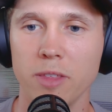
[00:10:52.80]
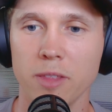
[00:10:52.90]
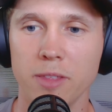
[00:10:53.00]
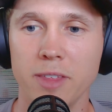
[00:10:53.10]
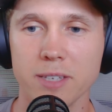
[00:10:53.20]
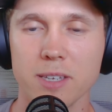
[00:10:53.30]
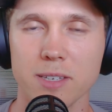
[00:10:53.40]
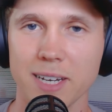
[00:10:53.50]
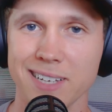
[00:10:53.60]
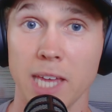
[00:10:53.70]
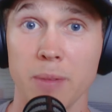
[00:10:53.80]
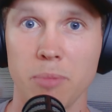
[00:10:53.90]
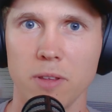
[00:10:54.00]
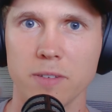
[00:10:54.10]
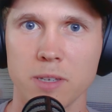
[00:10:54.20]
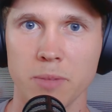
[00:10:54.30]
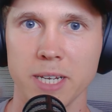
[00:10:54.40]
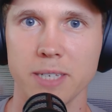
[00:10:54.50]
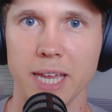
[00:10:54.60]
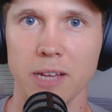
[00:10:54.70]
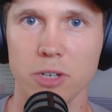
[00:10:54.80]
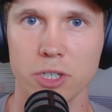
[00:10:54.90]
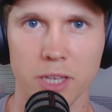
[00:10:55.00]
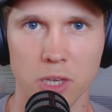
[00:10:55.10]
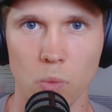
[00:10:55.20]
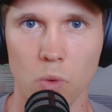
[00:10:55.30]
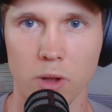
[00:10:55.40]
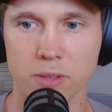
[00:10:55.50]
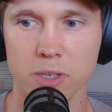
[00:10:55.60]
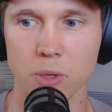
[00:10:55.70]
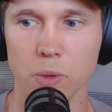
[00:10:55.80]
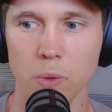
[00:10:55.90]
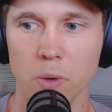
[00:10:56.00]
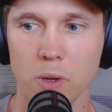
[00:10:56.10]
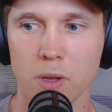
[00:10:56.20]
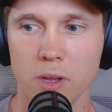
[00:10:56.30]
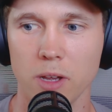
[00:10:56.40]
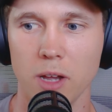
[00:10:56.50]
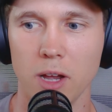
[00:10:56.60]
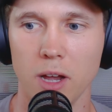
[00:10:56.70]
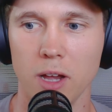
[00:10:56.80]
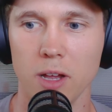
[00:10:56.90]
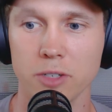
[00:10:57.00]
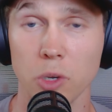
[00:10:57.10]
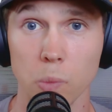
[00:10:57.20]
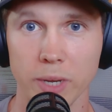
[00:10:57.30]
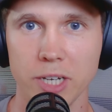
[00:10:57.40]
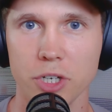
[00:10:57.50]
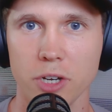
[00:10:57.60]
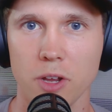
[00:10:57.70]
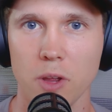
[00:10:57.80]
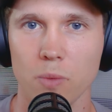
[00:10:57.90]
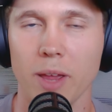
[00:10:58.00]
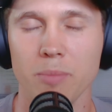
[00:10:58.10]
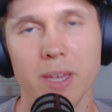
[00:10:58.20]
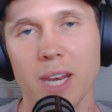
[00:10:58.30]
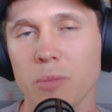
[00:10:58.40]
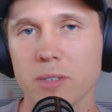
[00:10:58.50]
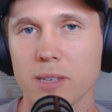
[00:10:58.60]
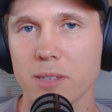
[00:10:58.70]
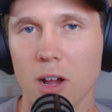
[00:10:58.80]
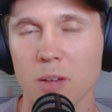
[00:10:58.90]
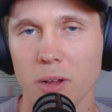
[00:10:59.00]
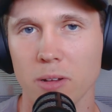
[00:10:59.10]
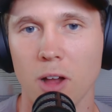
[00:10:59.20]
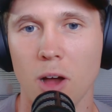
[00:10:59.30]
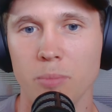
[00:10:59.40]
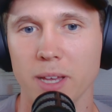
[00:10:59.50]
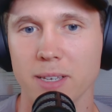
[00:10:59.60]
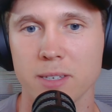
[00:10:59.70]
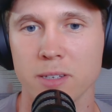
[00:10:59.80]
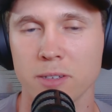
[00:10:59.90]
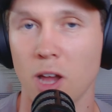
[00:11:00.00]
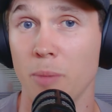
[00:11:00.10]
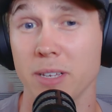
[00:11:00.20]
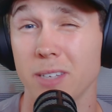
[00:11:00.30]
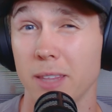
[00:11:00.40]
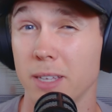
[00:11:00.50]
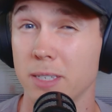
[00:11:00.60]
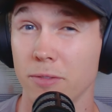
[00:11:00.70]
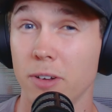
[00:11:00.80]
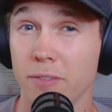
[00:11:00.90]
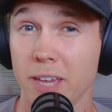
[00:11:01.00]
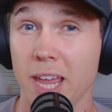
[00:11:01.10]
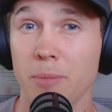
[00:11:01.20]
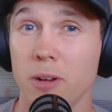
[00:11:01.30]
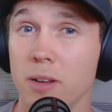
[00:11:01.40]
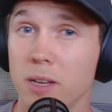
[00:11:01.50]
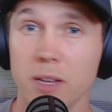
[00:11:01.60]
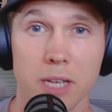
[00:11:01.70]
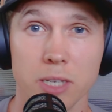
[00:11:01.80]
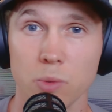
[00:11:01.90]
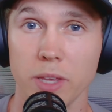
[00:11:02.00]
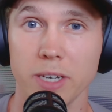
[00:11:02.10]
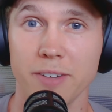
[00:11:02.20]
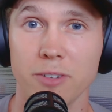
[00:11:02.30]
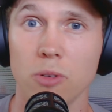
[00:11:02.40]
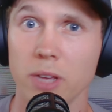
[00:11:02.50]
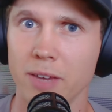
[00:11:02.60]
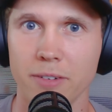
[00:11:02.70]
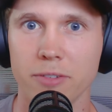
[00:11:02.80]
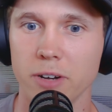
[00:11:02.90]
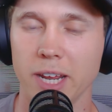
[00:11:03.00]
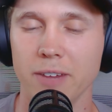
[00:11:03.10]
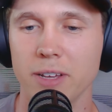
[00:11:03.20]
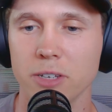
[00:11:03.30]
this is an example of somebody's English that you want to reach, right? Being able to talk about complex topics like this in front of a camera is really difficult, even for native English